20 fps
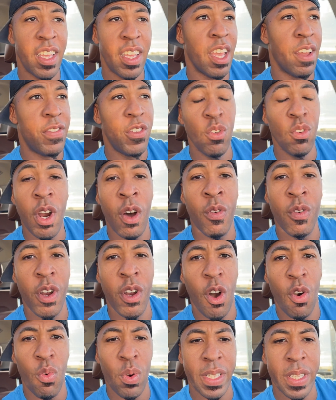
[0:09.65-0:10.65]
If you don't
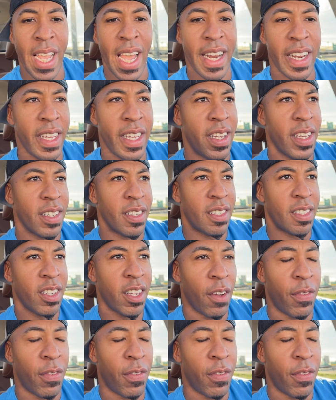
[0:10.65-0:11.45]
know what that is,